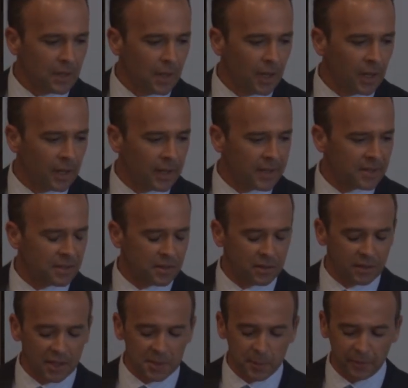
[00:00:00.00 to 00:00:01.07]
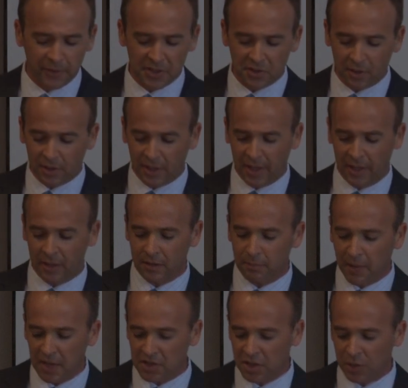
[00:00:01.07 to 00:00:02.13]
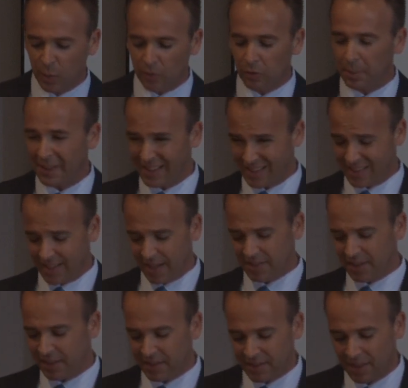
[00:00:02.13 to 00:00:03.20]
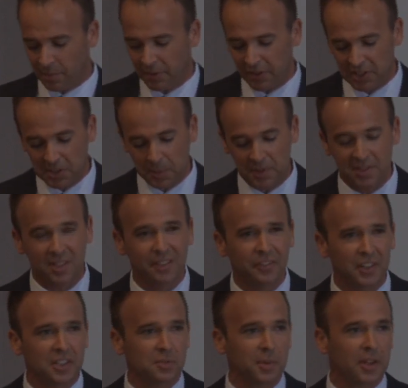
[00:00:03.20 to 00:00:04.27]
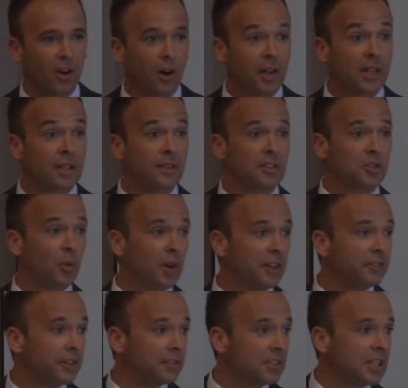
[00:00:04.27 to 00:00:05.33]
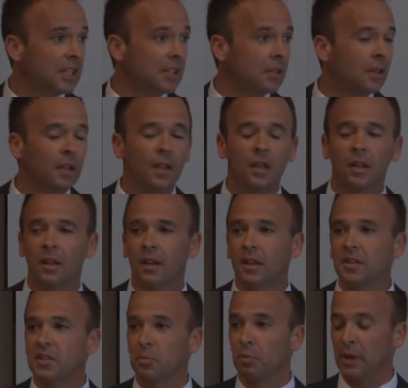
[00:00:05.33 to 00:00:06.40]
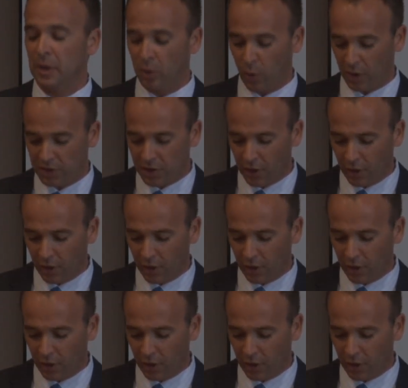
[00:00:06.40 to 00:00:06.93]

uh, as, as Professor Glenn mentioned, we will be discussing some of the specifics regarding the 2015 Supreme Court